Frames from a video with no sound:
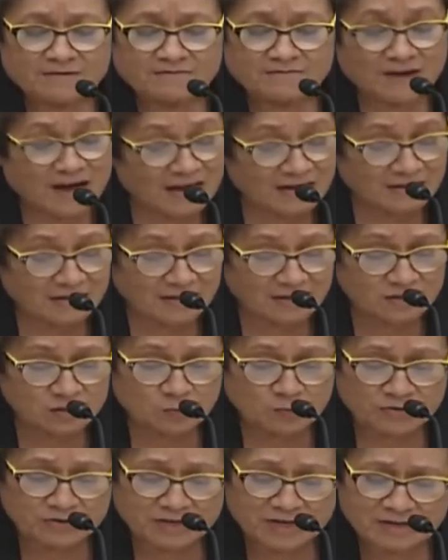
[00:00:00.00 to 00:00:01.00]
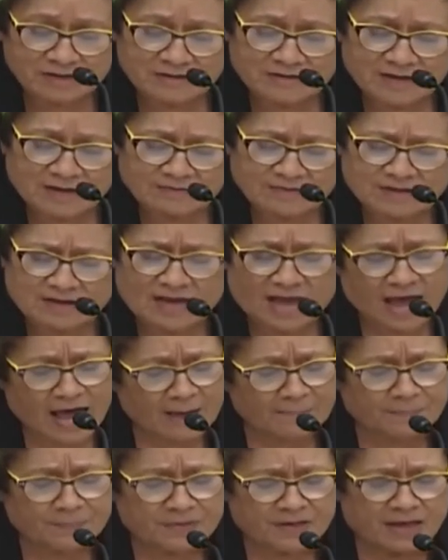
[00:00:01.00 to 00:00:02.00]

Findings predict that the app